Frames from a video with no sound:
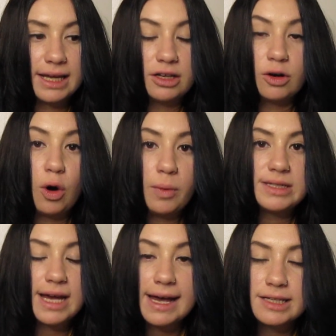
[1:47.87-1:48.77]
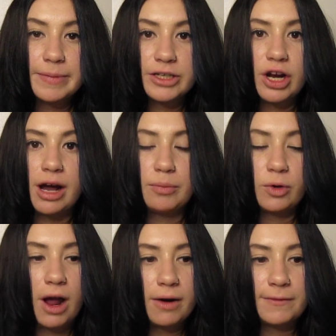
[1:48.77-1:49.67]
and there always has been child
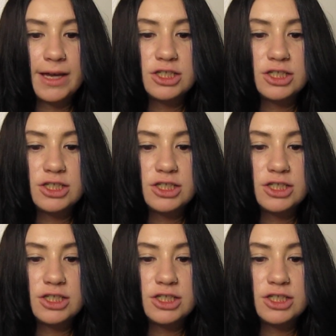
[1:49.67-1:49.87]
pornography.